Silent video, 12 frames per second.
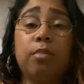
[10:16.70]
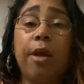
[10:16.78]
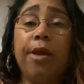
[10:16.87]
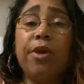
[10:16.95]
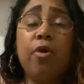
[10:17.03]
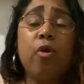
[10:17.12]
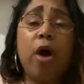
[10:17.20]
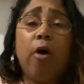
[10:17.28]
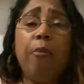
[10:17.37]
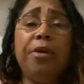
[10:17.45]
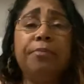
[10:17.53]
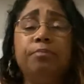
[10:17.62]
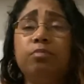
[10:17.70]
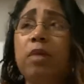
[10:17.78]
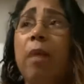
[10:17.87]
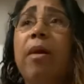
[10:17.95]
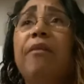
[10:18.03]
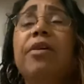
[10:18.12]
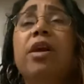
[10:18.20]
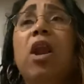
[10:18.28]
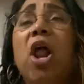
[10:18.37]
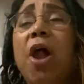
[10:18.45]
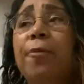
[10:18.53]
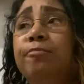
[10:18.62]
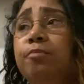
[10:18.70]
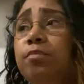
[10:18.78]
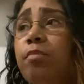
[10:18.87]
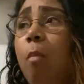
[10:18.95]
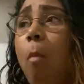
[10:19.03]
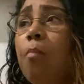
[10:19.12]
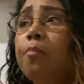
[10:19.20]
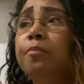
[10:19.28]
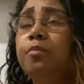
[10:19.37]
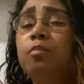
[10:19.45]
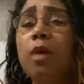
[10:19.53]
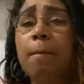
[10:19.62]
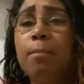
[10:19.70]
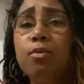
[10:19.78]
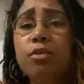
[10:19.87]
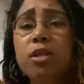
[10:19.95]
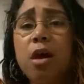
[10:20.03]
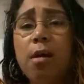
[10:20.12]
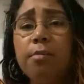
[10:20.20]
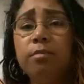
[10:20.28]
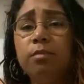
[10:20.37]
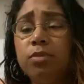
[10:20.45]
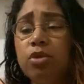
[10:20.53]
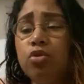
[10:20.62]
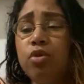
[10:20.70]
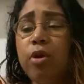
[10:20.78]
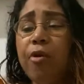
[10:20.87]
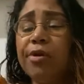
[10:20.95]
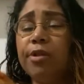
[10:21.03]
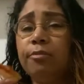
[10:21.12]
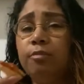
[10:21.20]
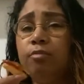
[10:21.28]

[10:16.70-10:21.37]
You know what helped me? I'm not even gonna lie. Pusa Studios.